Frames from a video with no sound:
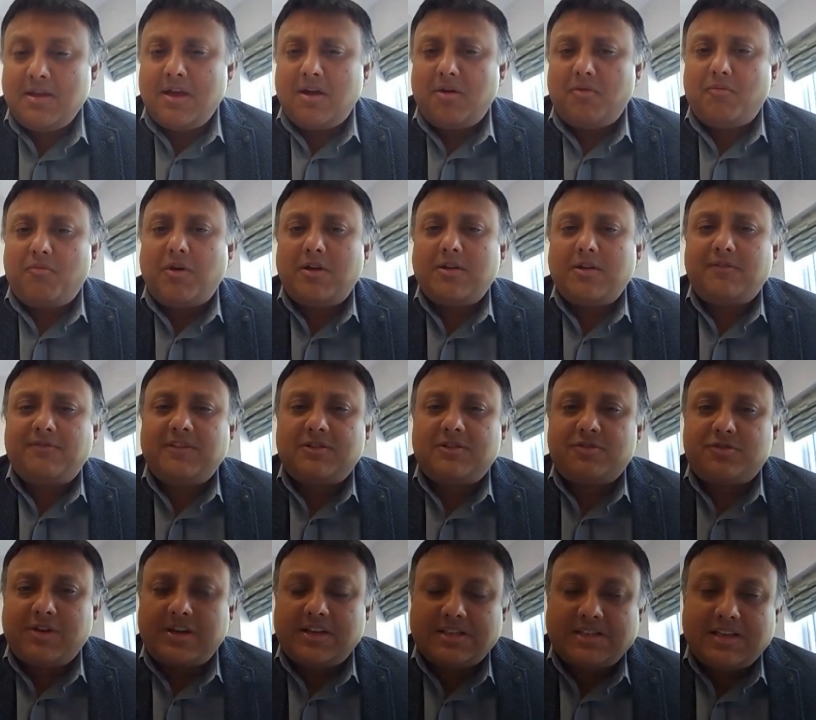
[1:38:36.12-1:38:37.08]
One of the
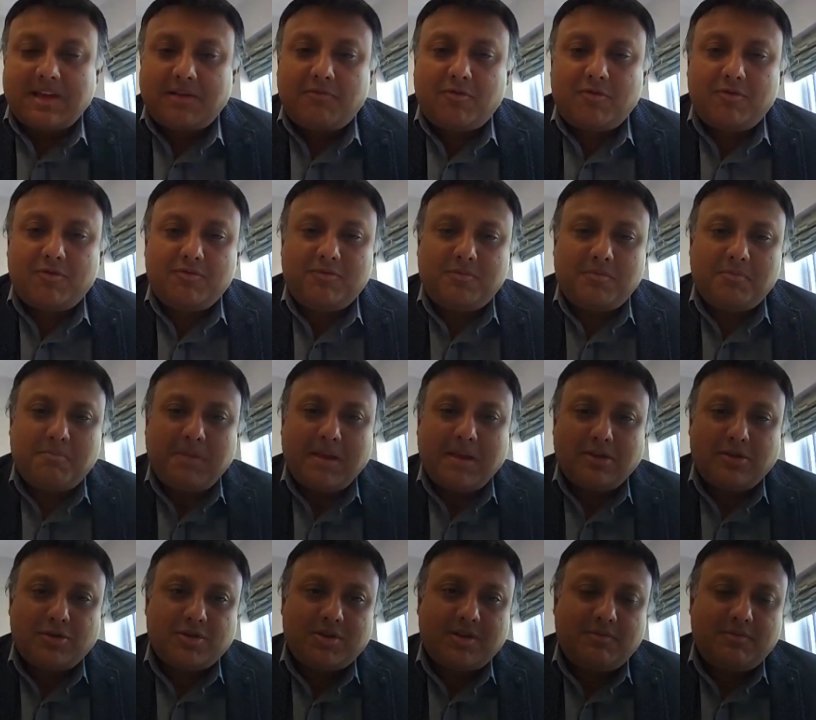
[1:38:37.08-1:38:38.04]
tricks I want to
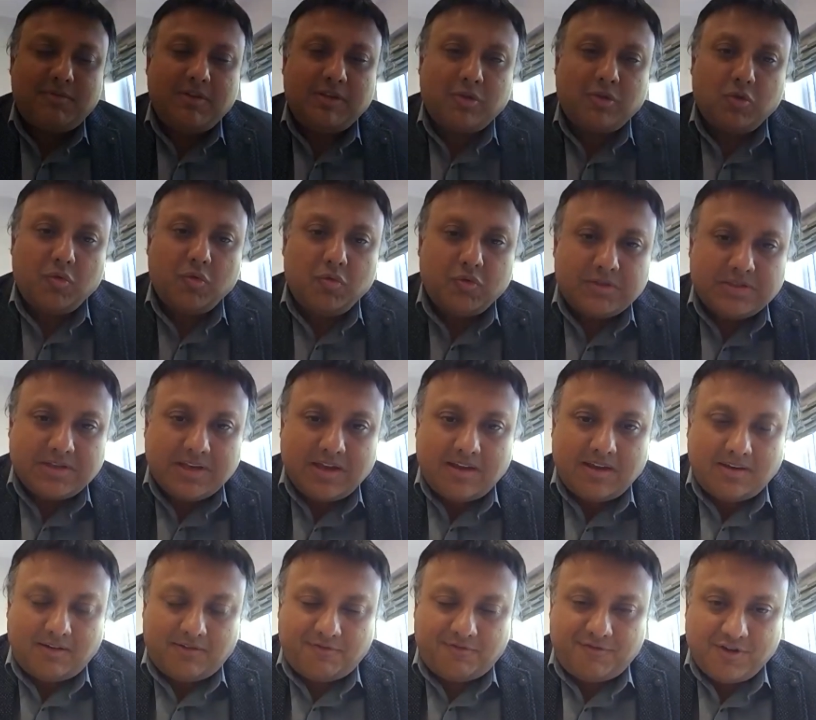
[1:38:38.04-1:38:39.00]
mention with
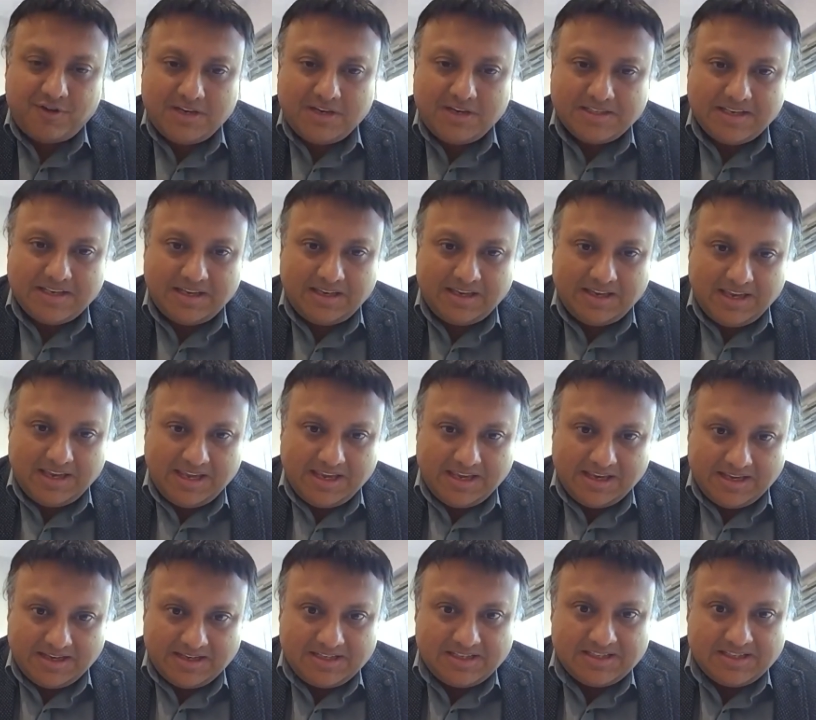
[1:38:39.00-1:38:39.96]
oocyte freezing
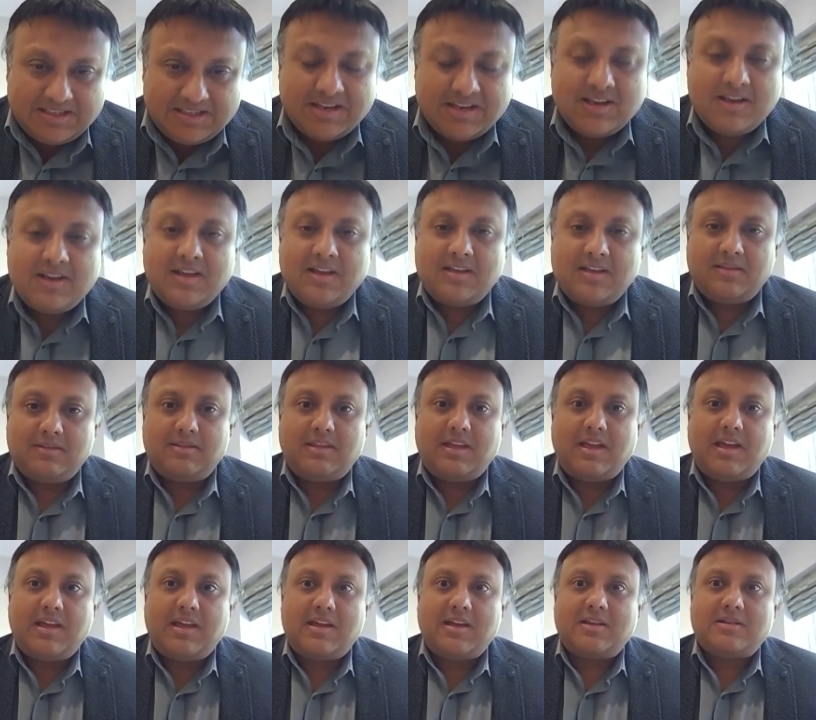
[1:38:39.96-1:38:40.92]
is
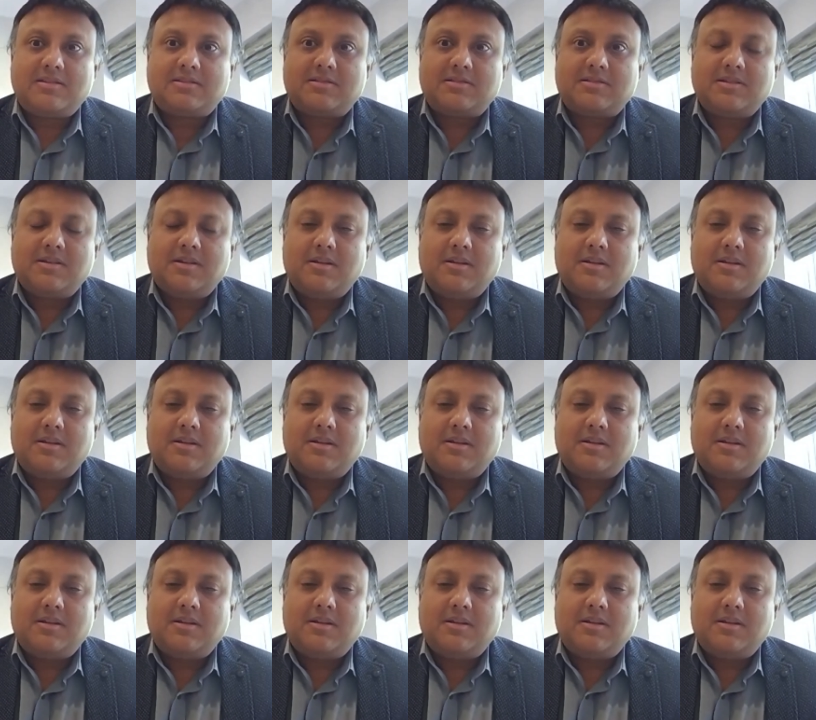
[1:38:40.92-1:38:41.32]
that